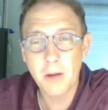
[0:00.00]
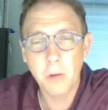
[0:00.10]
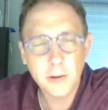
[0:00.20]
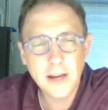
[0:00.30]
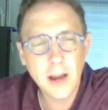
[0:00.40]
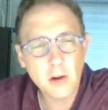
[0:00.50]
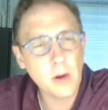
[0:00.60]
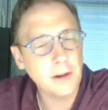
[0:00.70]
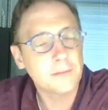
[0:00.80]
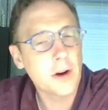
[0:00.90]
while taking
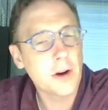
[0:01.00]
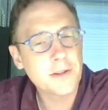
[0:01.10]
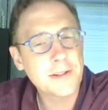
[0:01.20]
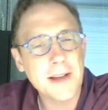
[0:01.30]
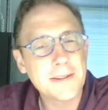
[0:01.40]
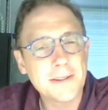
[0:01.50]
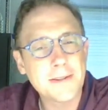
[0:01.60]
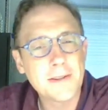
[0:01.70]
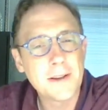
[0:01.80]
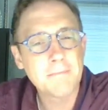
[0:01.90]
credit for our
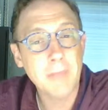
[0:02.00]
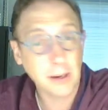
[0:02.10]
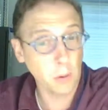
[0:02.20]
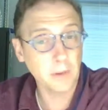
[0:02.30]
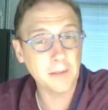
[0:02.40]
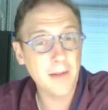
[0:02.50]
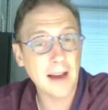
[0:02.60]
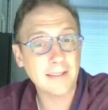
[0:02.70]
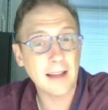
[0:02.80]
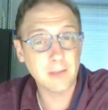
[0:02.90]
successes, ignoring the
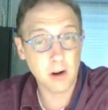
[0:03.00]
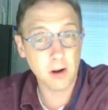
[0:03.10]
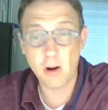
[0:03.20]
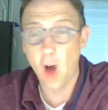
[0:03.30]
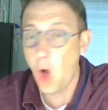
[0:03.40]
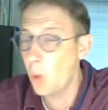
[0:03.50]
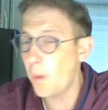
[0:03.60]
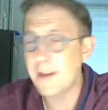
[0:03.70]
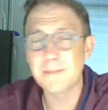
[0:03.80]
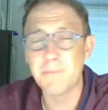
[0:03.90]
fact that there are
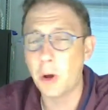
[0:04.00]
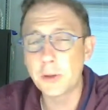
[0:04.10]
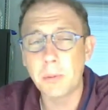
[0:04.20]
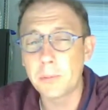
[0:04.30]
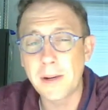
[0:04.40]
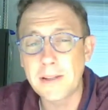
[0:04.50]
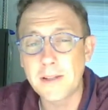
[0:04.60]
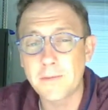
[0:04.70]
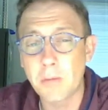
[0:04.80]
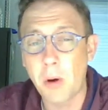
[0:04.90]
always multiple reasons
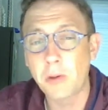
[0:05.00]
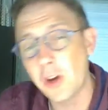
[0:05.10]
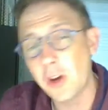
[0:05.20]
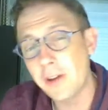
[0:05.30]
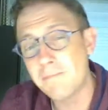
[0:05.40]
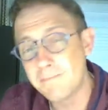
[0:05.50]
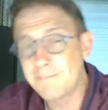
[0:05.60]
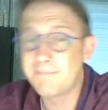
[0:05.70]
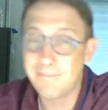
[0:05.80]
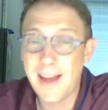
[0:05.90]
for both good
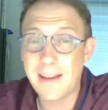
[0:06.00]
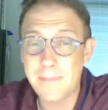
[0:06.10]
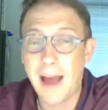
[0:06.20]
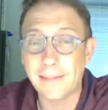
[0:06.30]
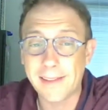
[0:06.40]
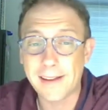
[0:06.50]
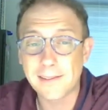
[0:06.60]
and bad things.